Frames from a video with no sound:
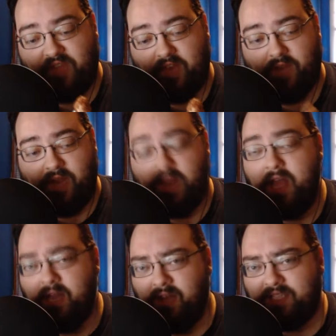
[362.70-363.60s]
figurine.
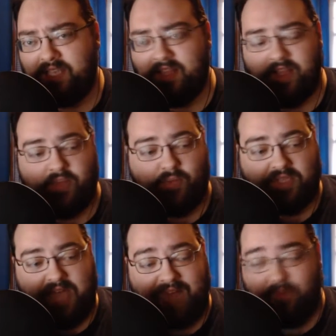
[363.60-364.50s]
Not to say that the other
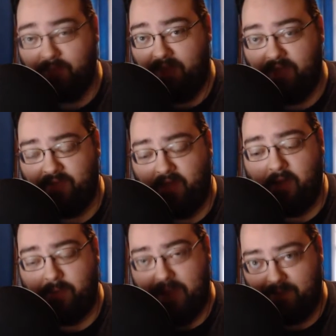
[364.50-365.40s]
ones haven't been, they've
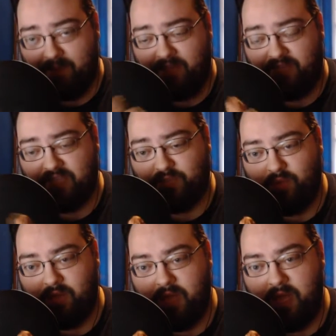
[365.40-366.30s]
all been, but like this
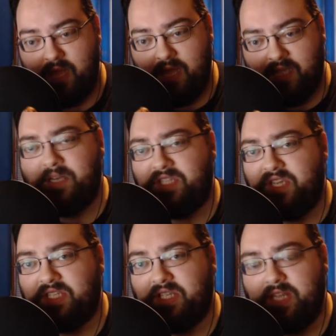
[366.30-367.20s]
one, but just
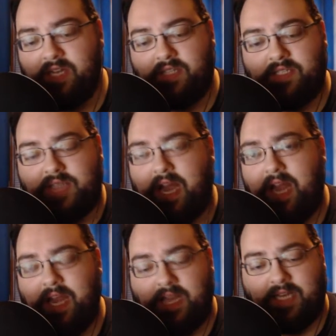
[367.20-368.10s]
these little
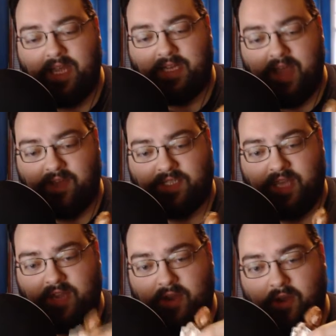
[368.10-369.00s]
tiny details,
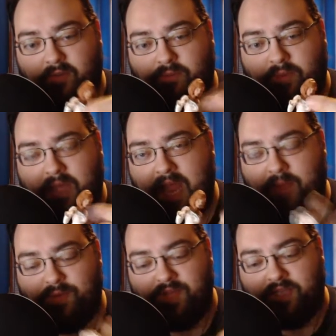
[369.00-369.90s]
like her
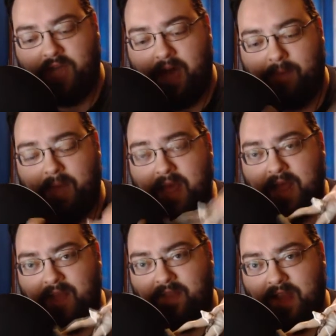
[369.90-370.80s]
playing with their top
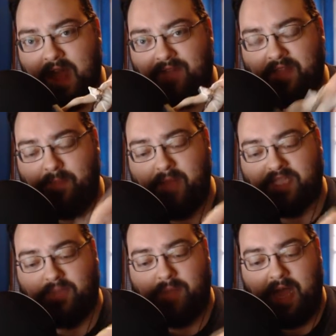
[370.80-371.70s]
and then having the
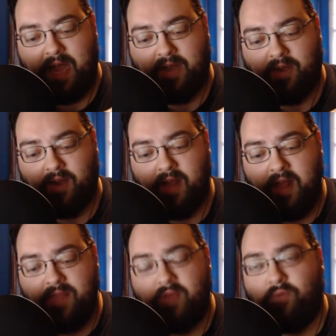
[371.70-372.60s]
pistol behind her,
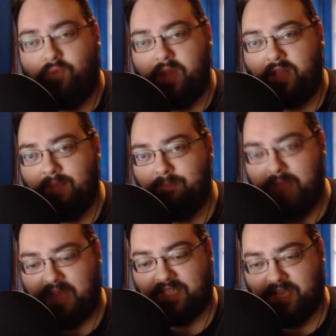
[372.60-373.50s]
that really
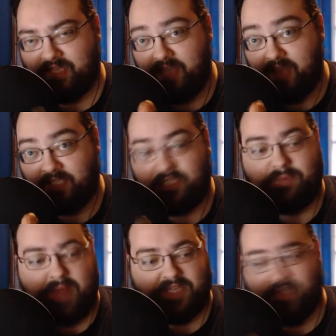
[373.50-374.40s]
makes these things
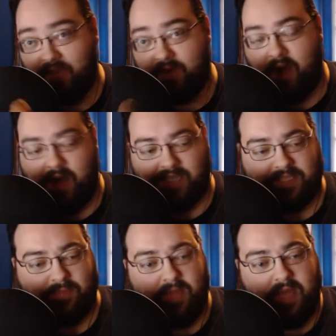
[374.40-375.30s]
special and
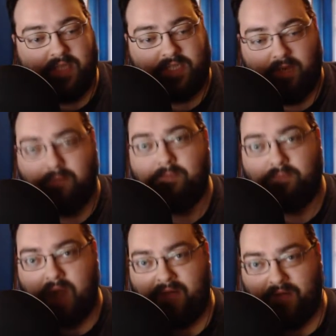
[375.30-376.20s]
awesome. So
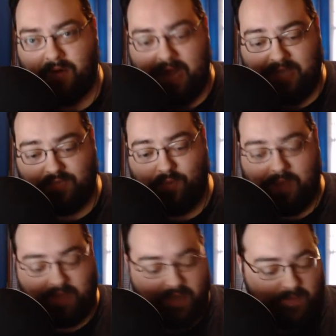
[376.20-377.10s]
bravo, guys,
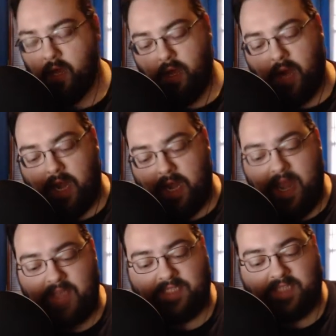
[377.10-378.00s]
well done. All right,
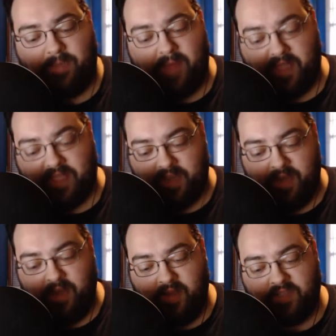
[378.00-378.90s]
next up is
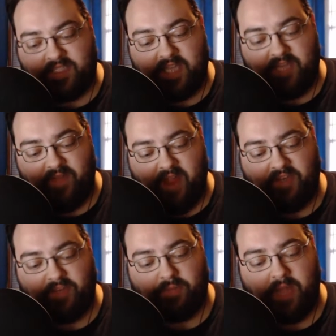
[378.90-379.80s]
another set of
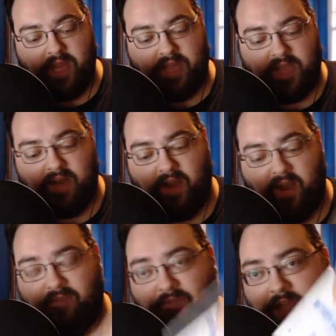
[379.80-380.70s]
Interplanetary